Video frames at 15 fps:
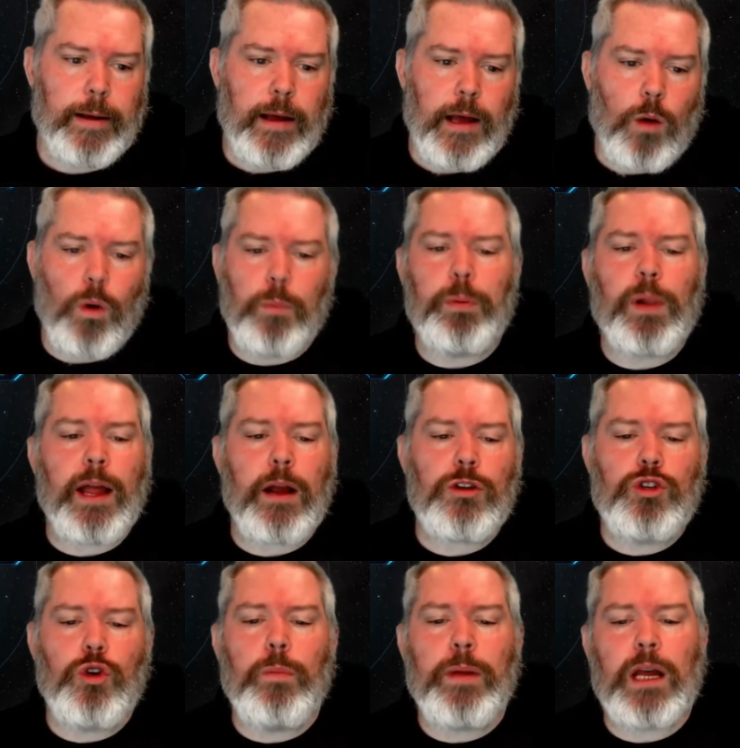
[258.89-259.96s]
When players
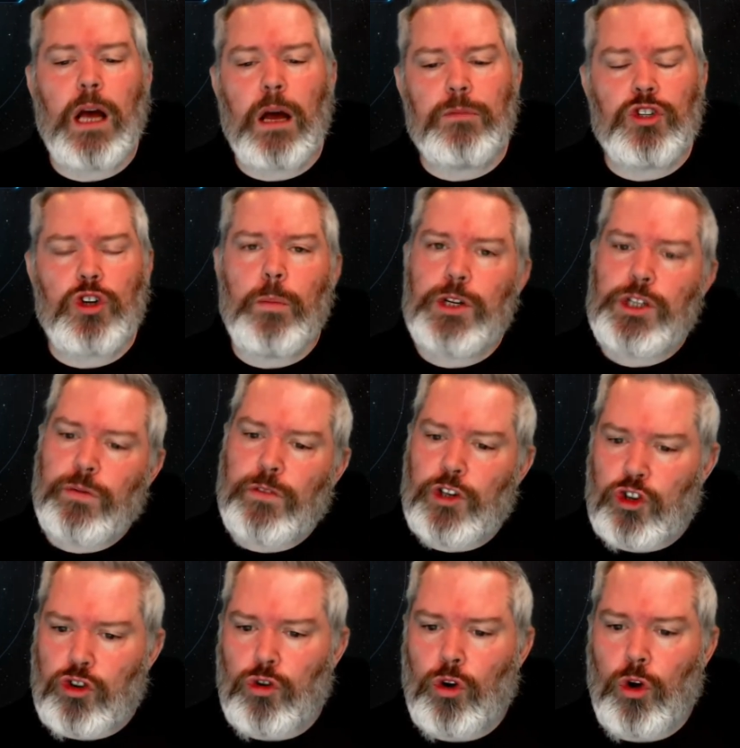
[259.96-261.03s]
who become so much of a
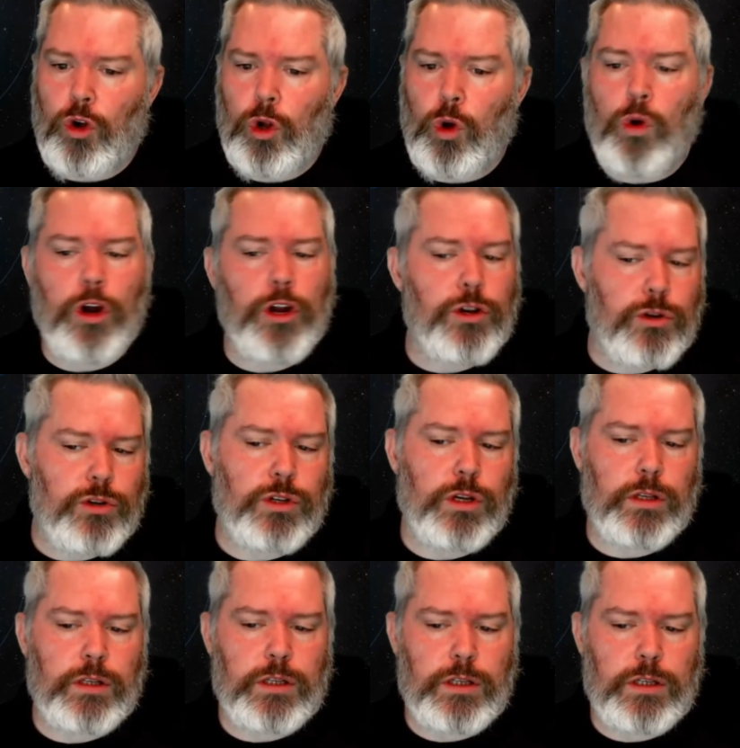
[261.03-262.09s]
troll or a
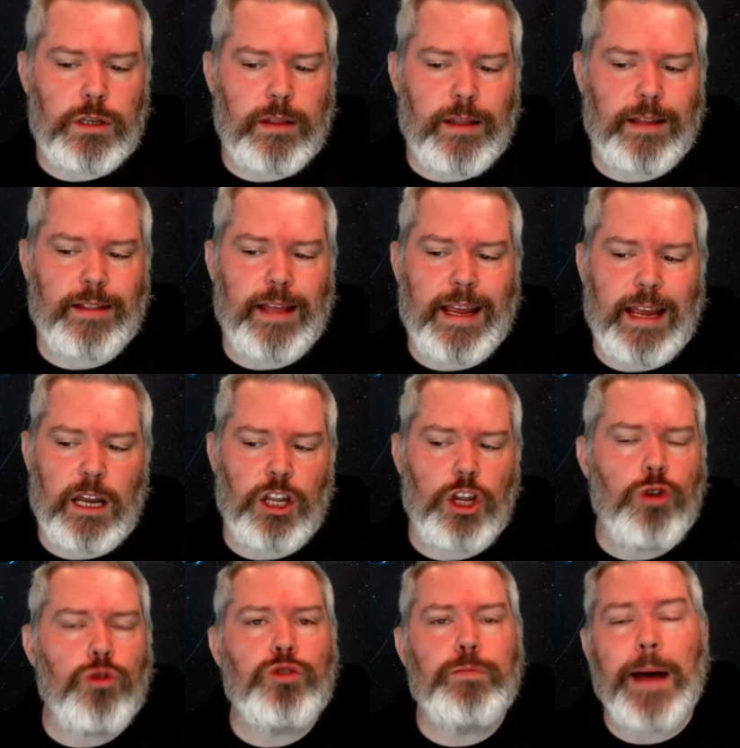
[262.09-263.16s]
nuisance that they get
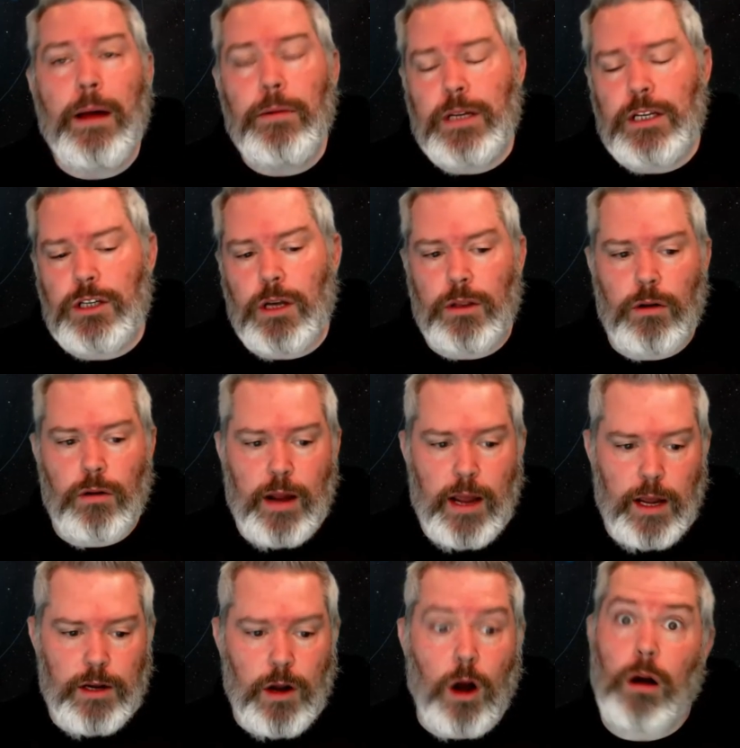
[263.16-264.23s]
huge bounties on their
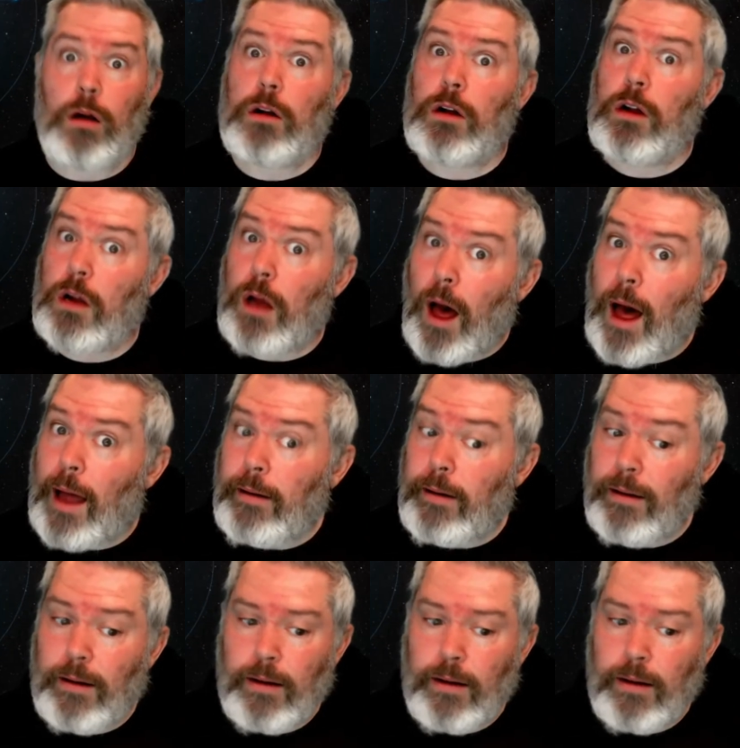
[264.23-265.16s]
head are caught,